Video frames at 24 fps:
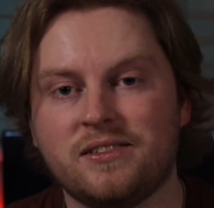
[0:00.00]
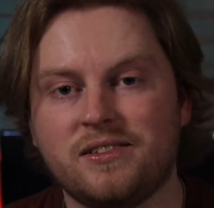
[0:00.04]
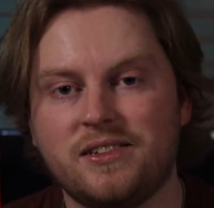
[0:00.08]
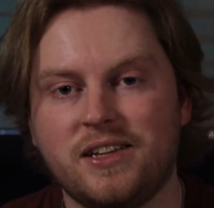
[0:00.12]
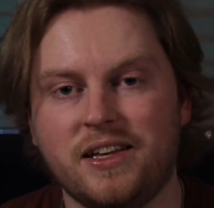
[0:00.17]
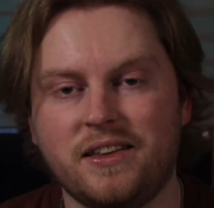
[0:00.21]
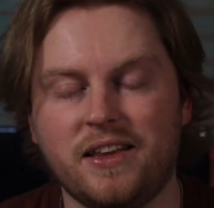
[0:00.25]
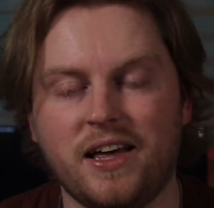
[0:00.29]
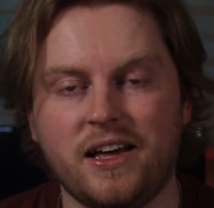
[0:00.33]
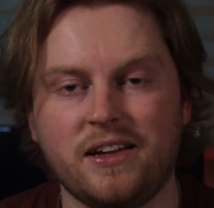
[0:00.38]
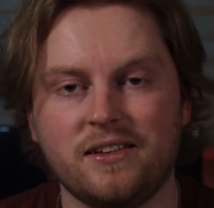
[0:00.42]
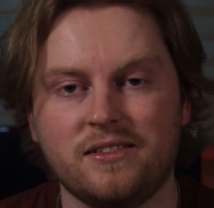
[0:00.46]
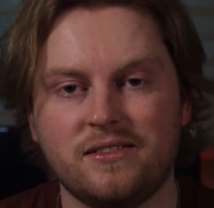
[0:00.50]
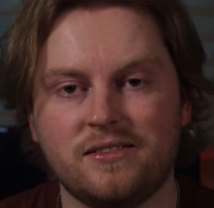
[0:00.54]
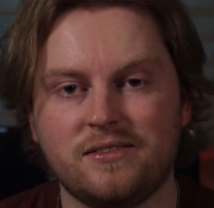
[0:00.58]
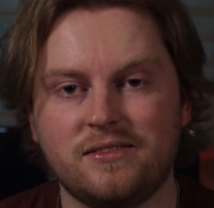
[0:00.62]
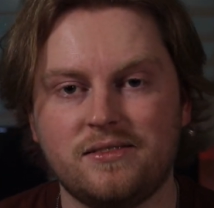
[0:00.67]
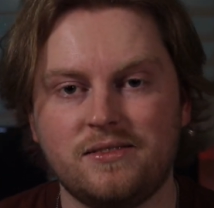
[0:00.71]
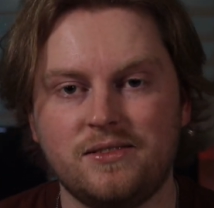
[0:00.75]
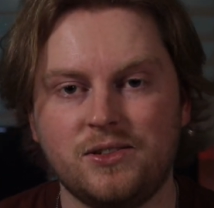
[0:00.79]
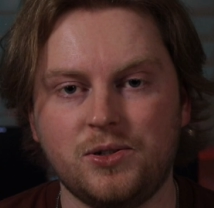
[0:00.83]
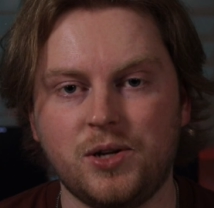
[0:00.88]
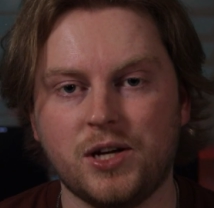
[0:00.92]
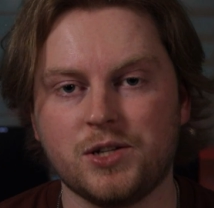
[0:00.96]
and that
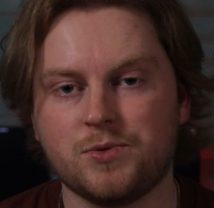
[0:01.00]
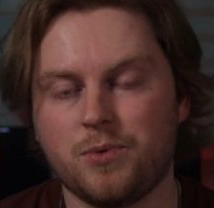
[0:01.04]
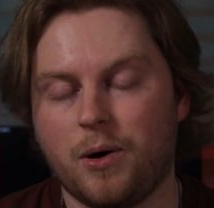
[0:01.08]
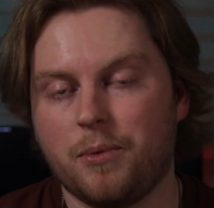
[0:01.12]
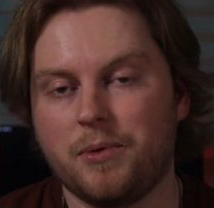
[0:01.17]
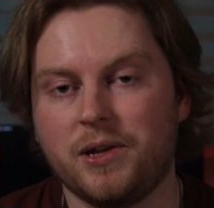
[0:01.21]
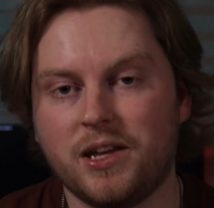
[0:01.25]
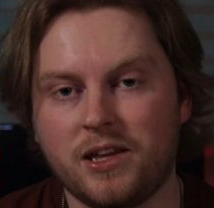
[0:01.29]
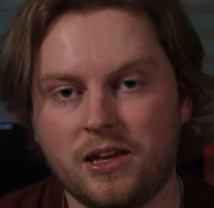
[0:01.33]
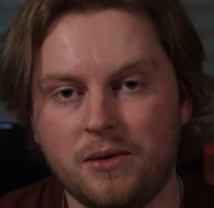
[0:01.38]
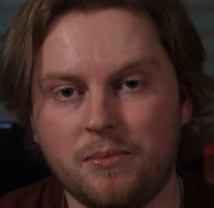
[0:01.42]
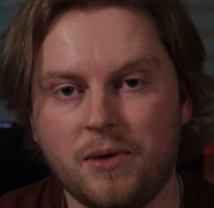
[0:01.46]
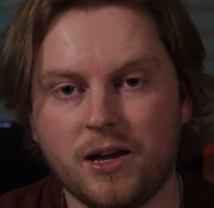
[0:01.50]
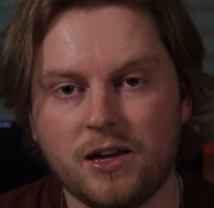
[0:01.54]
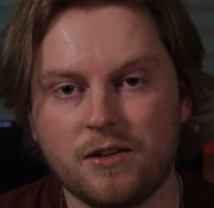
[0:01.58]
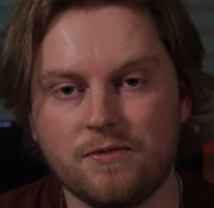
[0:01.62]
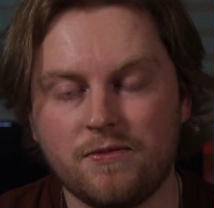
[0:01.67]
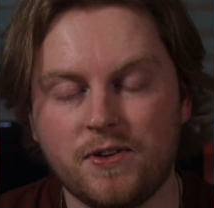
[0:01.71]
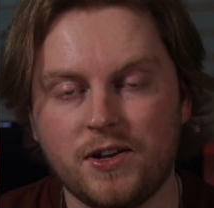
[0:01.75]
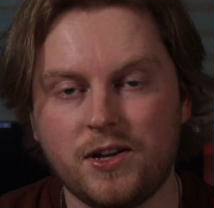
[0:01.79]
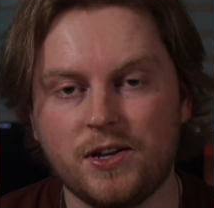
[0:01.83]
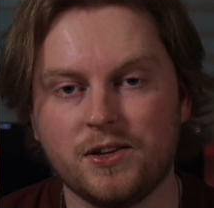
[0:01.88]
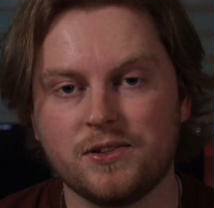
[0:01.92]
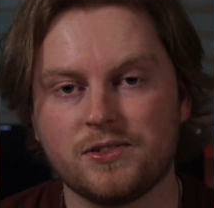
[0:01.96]
you guys want me to keep making
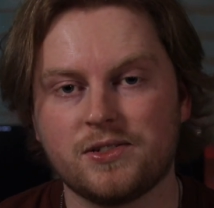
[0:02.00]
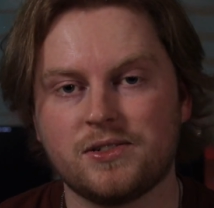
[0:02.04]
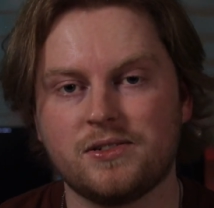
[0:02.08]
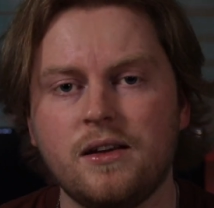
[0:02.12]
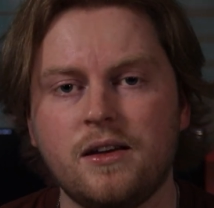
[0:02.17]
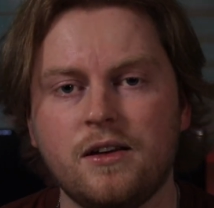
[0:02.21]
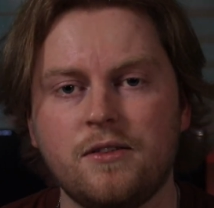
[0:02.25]
videos.